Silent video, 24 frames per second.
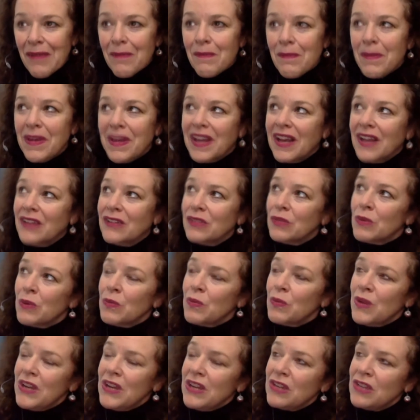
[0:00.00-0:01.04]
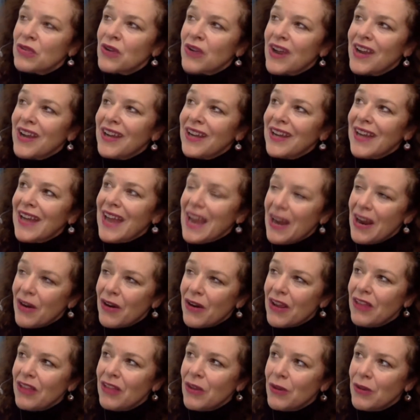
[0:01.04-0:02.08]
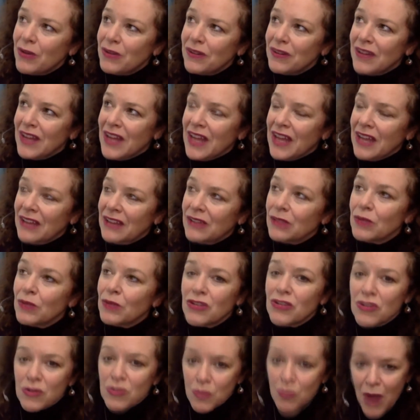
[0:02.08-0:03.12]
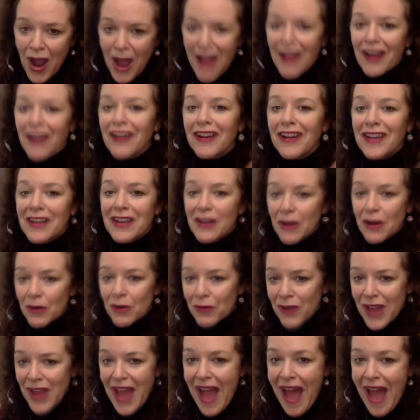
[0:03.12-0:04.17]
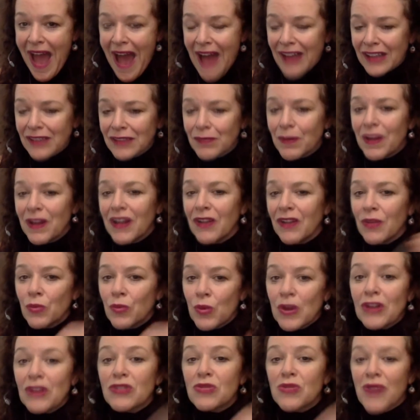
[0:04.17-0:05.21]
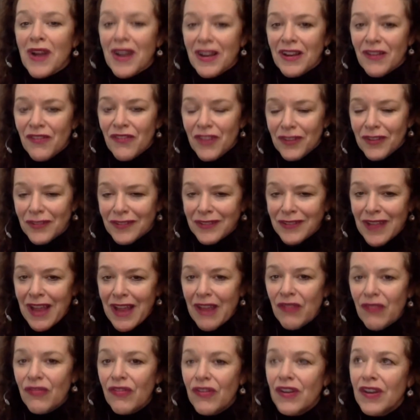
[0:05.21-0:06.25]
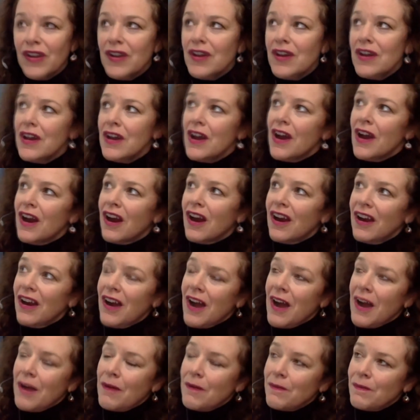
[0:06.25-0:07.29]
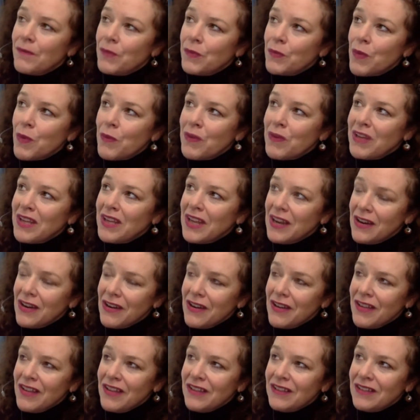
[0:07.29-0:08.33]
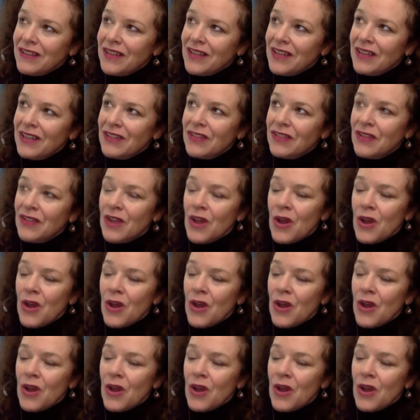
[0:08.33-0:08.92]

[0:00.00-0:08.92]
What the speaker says: Because when we try to carry those things, which is why our ego reacts, because we're trying to feel safe, when we carry these things,